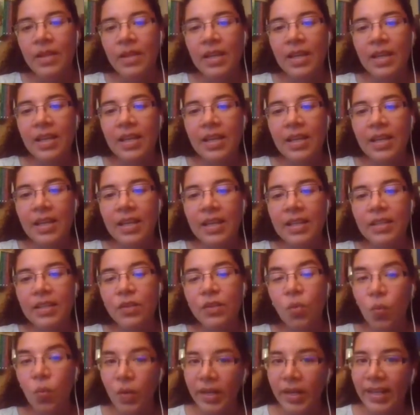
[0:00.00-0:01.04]
and
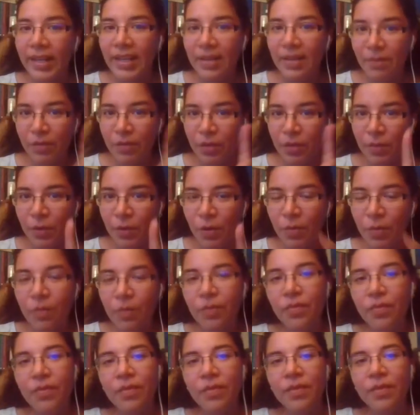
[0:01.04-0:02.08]
one sperm
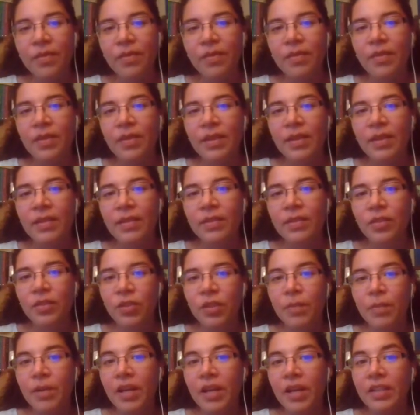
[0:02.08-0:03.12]

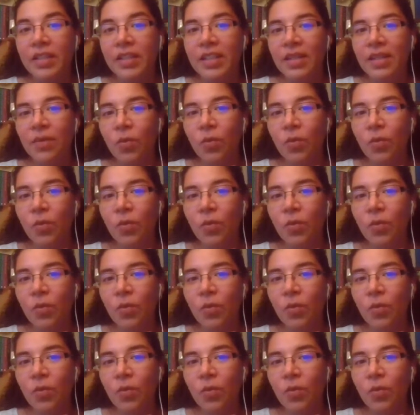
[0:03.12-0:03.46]
deposited